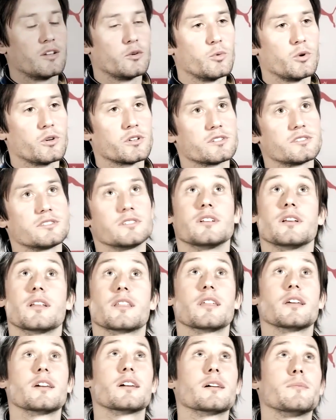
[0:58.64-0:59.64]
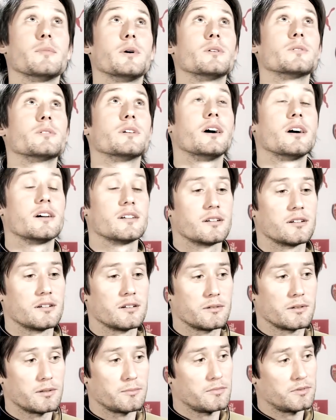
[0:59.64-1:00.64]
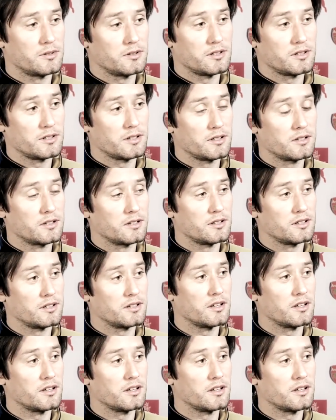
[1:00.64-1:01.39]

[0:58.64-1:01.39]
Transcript: The worst thing about uh, uh in, uh,